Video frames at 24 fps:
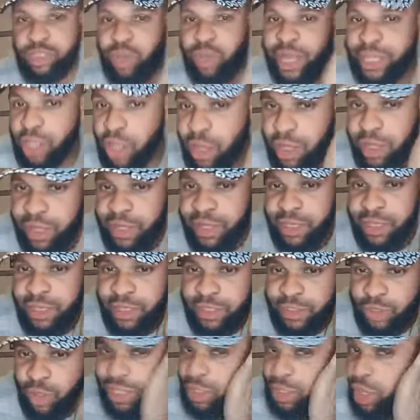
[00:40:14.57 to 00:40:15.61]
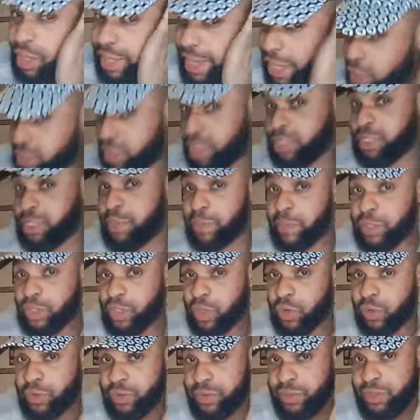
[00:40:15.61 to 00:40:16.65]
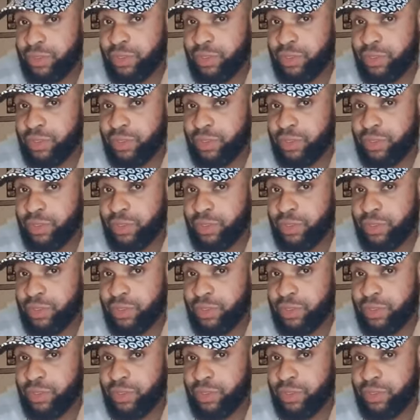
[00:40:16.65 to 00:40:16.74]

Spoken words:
So I not get your children picture.